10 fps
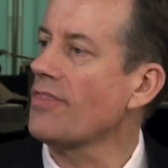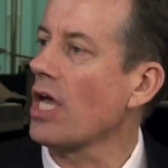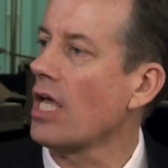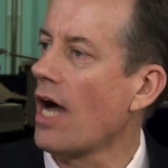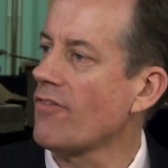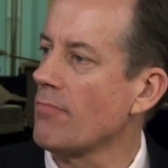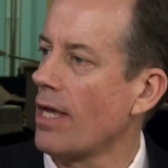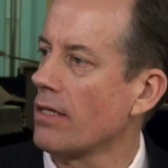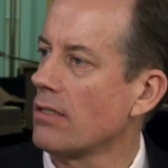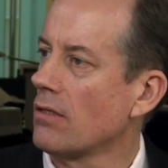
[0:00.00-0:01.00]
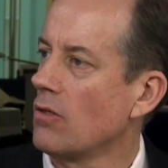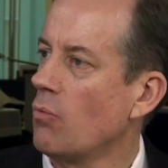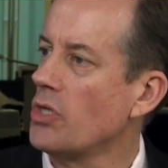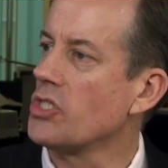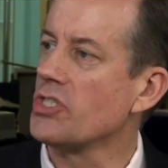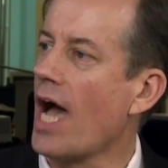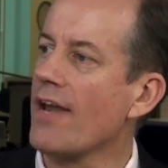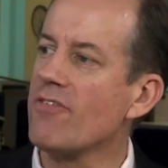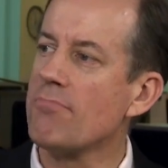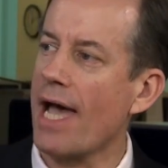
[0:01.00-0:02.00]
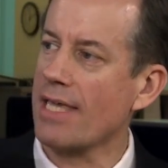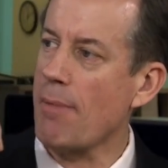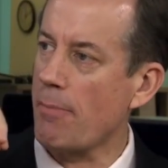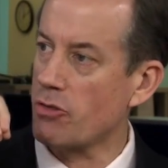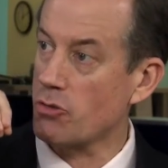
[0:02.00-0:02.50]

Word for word: the government, exactly. which is not even by members, it's